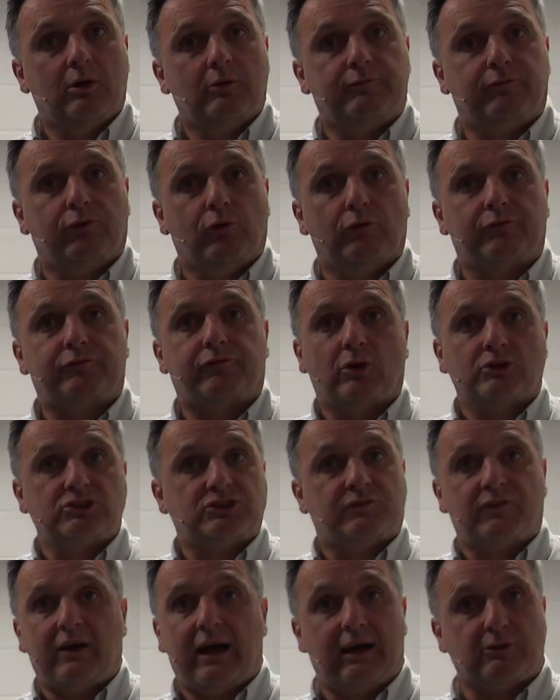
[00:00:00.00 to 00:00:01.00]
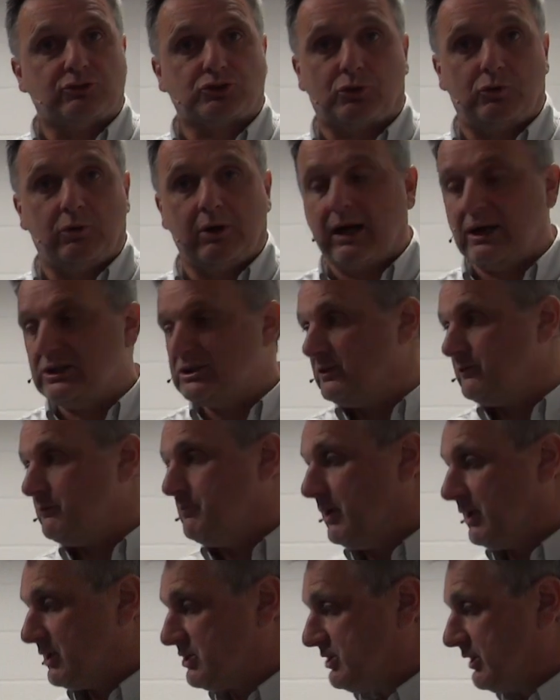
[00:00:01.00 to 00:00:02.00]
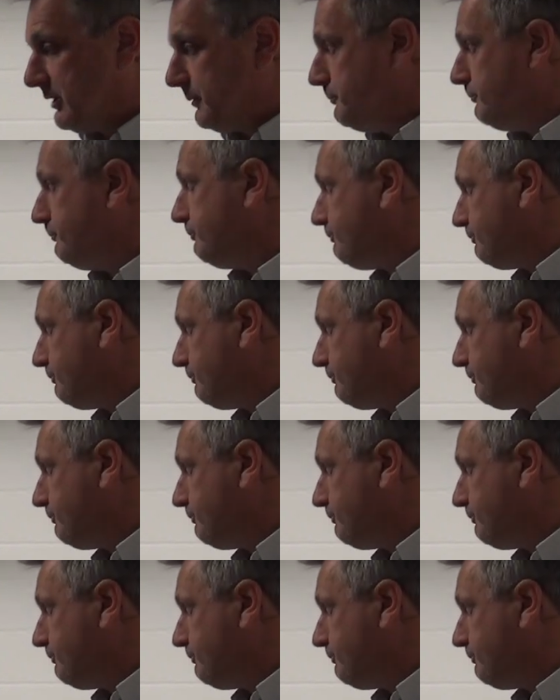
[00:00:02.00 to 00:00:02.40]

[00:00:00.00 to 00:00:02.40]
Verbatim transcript: for front of house creative mixing.